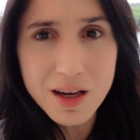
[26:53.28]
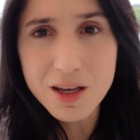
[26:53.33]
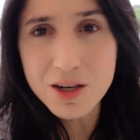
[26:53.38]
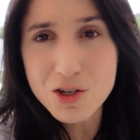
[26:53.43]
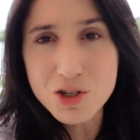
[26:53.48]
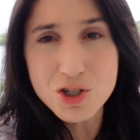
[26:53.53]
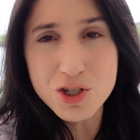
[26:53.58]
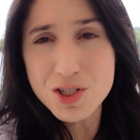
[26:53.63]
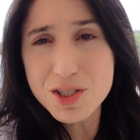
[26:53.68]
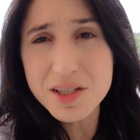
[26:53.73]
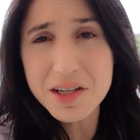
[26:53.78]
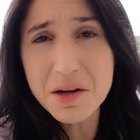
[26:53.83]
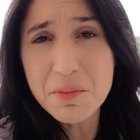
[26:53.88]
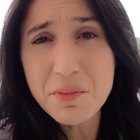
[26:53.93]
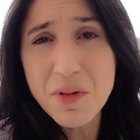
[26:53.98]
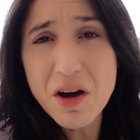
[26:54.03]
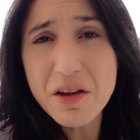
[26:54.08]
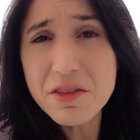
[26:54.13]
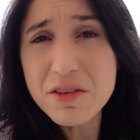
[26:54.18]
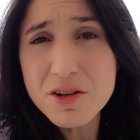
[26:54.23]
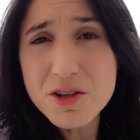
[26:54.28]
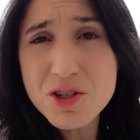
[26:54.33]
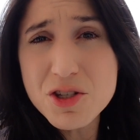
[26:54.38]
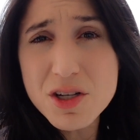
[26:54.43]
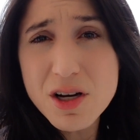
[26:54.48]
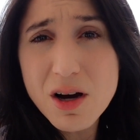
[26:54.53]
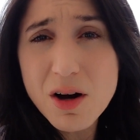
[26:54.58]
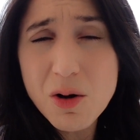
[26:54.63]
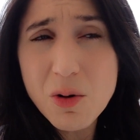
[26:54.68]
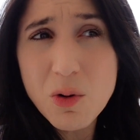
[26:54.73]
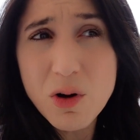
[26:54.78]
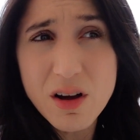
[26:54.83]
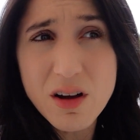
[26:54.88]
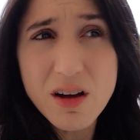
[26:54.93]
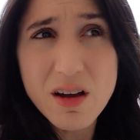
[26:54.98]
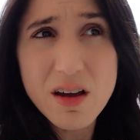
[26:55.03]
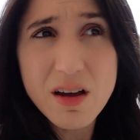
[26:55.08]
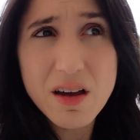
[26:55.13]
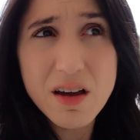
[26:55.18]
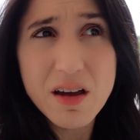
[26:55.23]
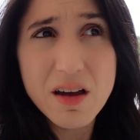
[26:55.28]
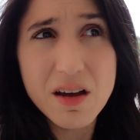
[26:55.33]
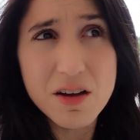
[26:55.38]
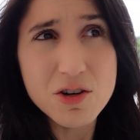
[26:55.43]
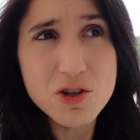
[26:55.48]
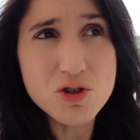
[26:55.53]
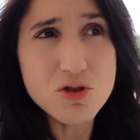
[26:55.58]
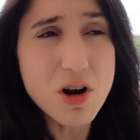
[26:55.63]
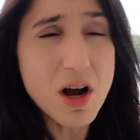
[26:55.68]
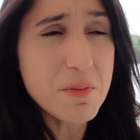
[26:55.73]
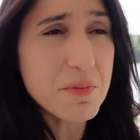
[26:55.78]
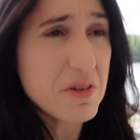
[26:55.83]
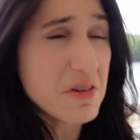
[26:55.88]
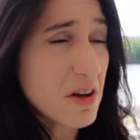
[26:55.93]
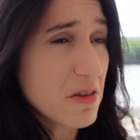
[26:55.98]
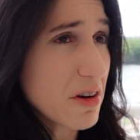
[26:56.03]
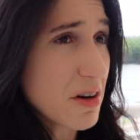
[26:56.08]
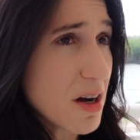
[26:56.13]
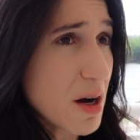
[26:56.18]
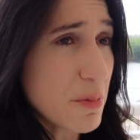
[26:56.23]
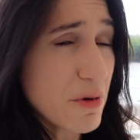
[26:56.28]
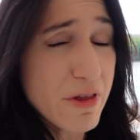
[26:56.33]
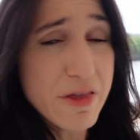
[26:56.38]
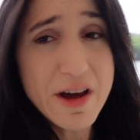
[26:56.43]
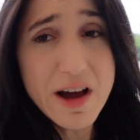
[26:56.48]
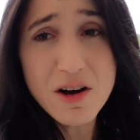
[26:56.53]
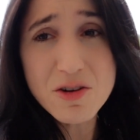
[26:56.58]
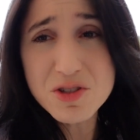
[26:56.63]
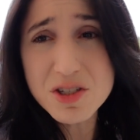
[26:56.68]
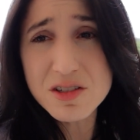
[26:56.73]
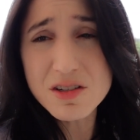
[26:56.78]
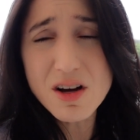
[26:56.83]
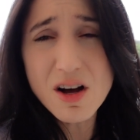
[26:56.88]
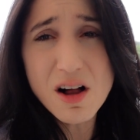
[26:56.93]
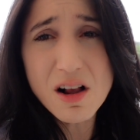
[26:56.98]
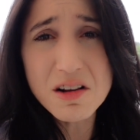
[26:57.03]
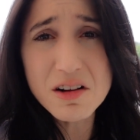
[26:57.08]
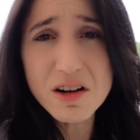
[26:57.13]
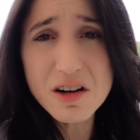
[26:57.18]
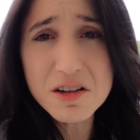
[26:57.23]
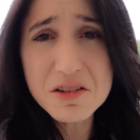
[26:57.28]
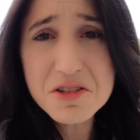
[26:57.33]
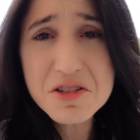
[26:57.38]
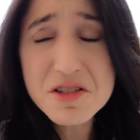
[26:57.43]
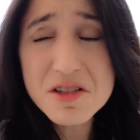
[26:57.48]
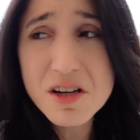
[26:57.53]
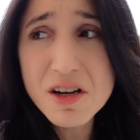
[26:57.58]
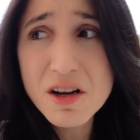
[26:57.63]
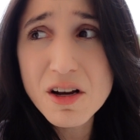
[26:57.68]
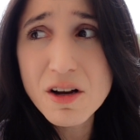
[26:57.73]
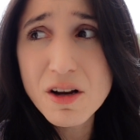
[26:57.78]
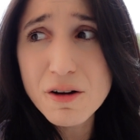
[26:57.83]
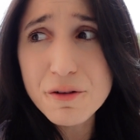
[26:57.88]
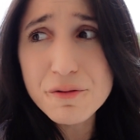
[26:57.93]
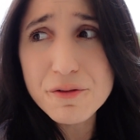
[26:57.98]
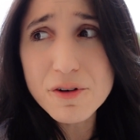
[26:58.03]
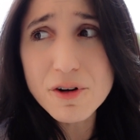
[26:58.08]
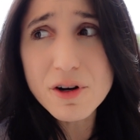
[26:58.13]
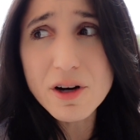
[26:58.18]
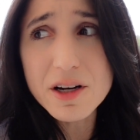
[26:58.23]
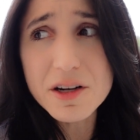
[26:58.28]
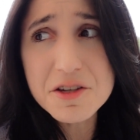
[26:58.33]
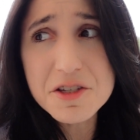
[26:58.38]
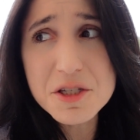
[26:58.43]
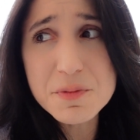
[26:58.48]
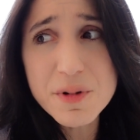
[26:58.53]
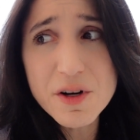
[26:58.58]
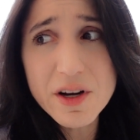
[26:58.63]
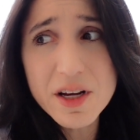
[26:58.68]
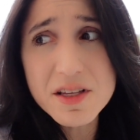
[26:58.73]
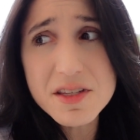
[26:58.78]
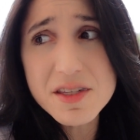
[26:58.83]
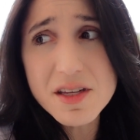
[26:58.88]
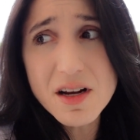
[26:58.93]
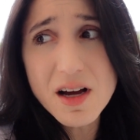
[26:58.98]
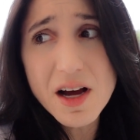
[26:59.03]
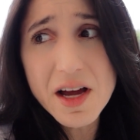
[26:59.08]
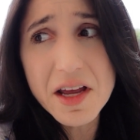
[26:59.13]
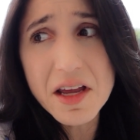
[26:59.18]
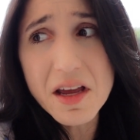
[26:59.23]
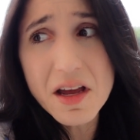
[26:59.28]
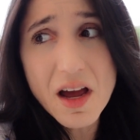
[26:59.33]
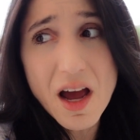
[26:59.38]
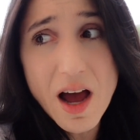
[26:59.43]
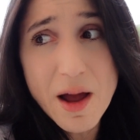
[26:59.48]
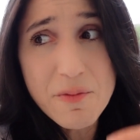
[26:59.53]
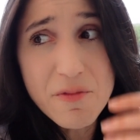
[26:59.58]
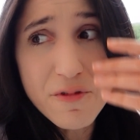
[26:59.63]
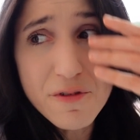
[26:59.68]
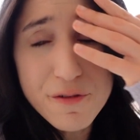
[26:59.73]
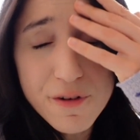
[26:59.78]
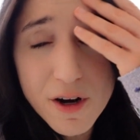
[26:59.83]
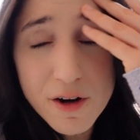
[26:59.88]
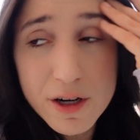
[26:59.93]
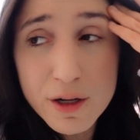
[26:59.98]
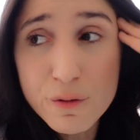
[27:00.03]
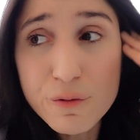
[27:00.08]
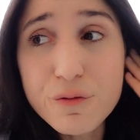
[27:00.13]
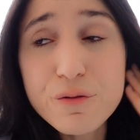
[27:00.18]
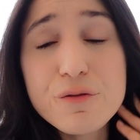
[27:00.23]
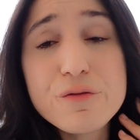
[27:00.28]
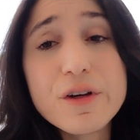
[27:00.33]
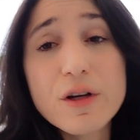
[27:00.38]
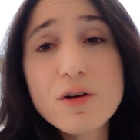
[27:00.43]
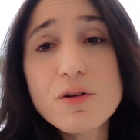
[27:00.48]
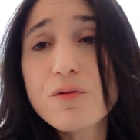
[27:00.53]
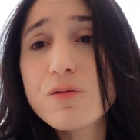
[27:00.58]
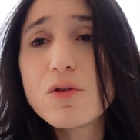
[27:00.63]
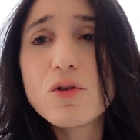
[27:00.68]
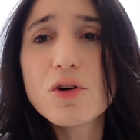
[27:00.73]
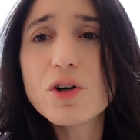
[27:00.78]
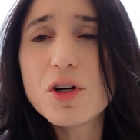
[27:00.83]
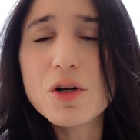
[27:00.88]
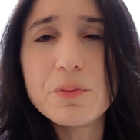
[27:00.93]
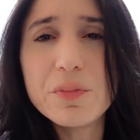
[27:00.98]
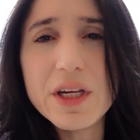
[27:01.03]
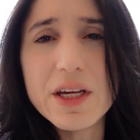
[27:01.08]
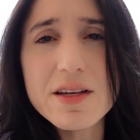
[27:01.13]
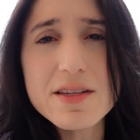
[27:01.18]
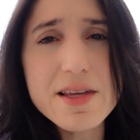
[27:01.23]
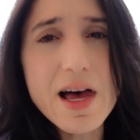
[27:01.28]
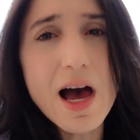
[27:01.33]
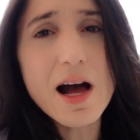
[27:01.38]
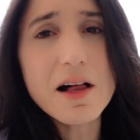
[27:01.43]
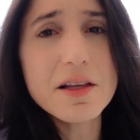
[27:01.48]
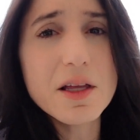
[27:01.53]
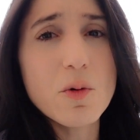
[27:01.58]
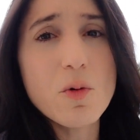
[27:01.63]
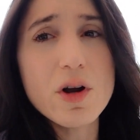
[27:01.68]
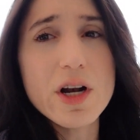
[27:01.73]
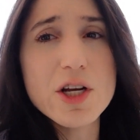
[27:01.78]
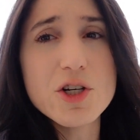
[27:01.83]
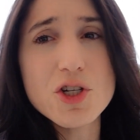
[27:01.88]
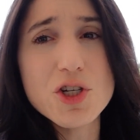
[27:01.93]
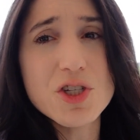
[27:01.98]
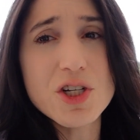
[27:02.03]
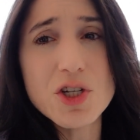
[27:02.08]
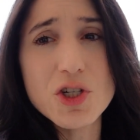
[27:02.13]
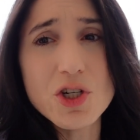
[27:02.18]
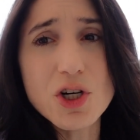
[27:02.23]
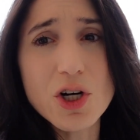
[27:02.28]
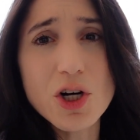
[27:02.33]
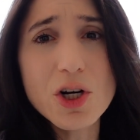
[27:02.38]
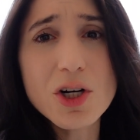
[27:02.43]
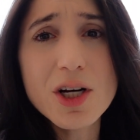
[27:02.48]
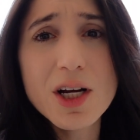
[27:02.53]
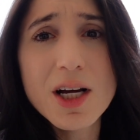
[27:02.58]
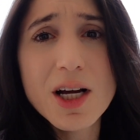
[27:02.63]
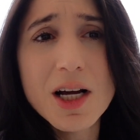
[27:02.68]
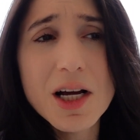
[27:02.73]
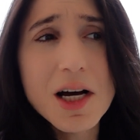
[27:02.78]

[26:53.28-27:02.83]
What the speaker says: in just like a month or so, drop another couple $1,000s for an experience that I'm very fearful could be exactly what I just endured,